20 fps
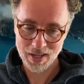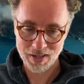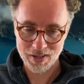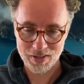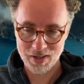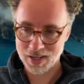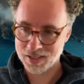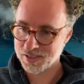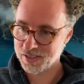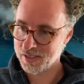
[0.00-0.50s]

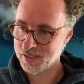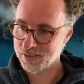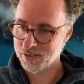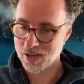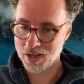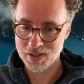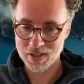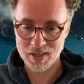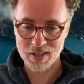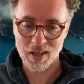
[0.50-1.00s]
Here, actually,
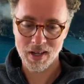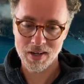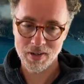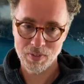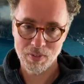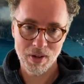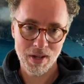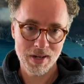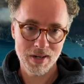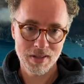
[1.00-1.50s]
DALL-E got it
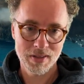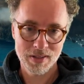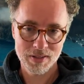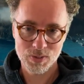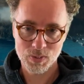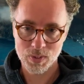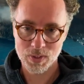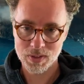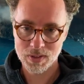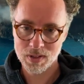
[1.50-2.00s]
right on
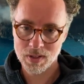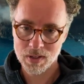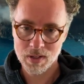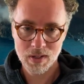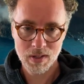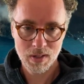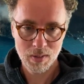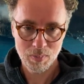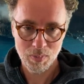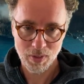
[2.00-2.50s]
this one,
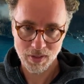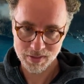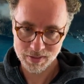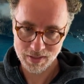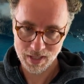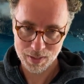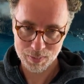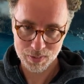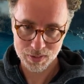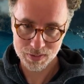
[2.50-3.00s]
but
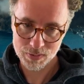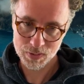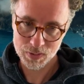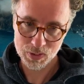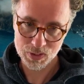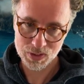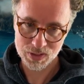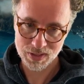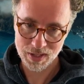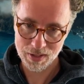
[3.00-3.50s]
Stable
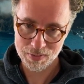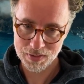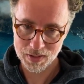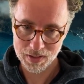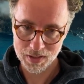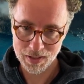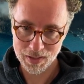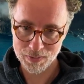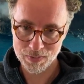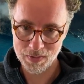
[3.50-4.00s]
Diffusion
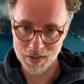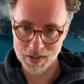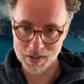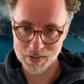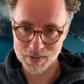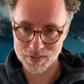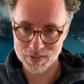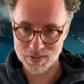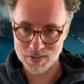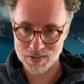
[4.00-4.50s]
definitely
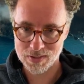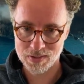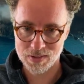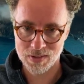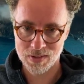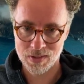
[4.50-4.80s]
fails